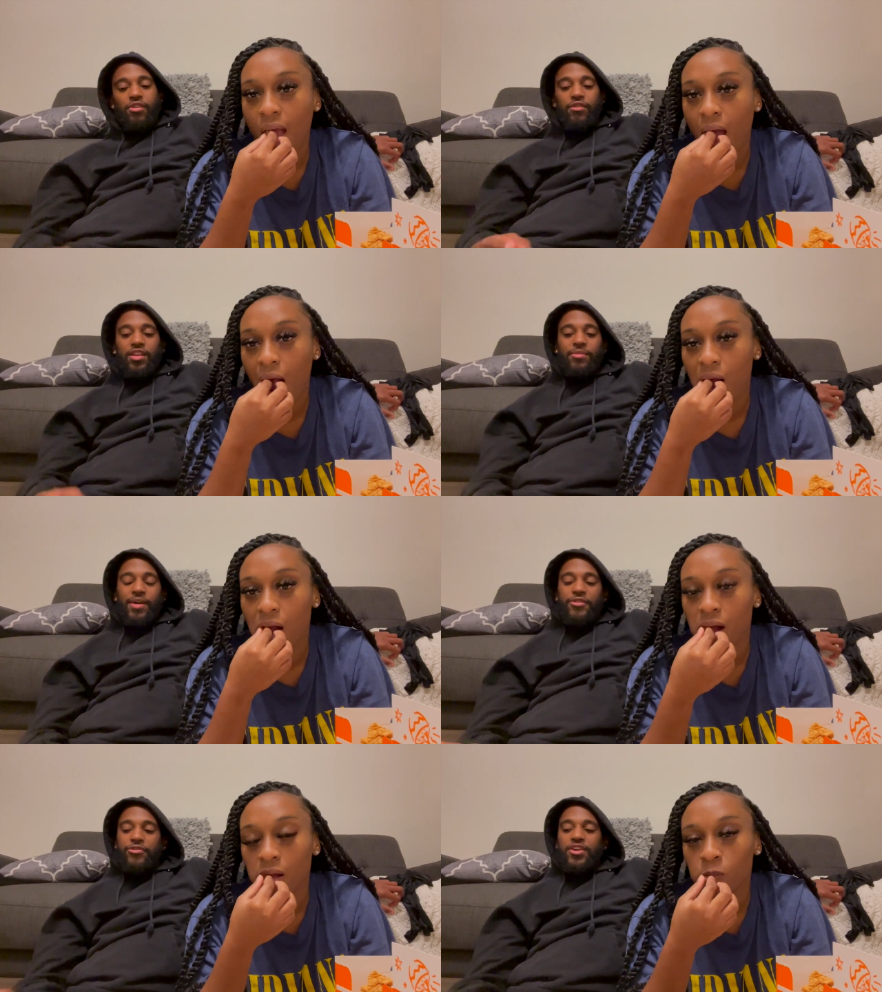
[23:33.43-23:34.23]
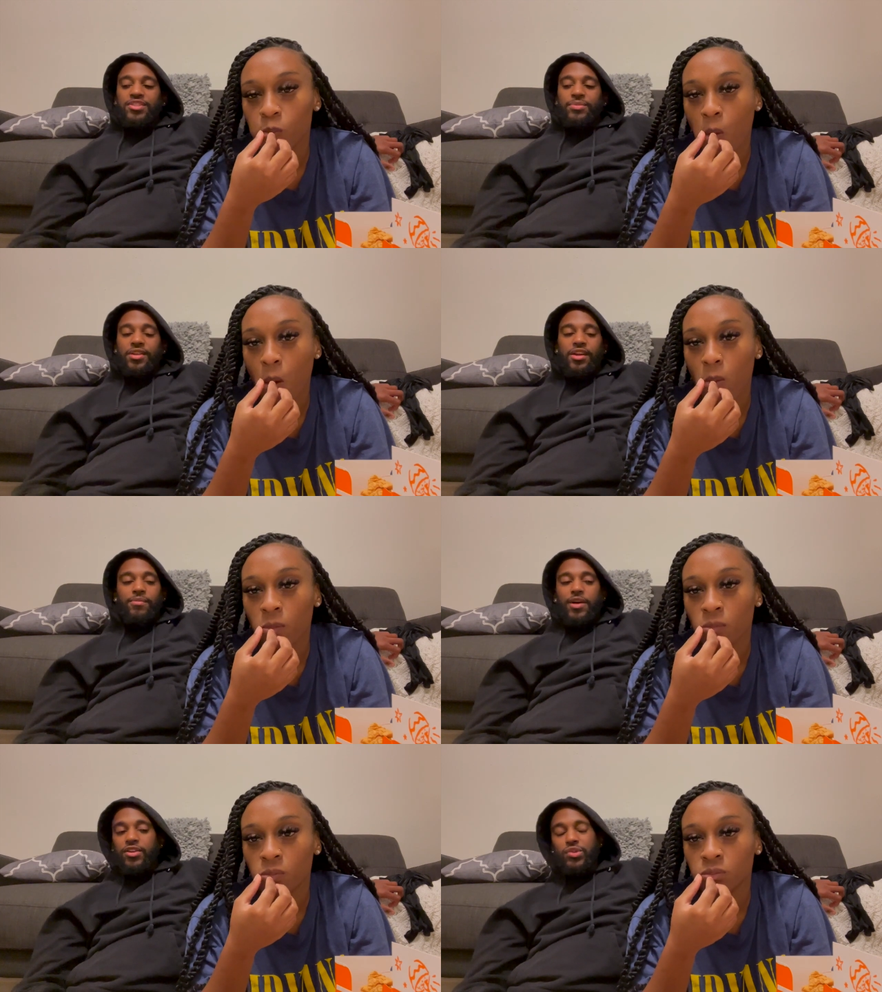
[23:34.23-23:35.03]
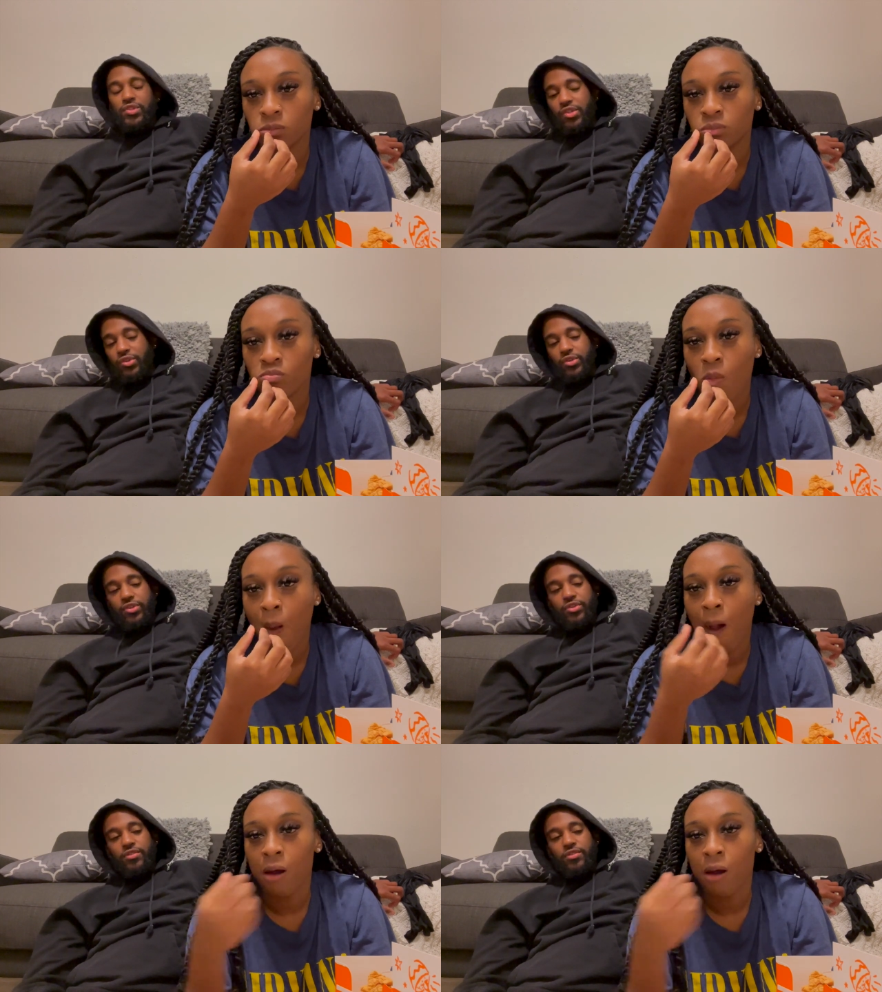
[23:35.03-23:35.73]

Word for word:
Speaker 1: really my freshman year in my new school.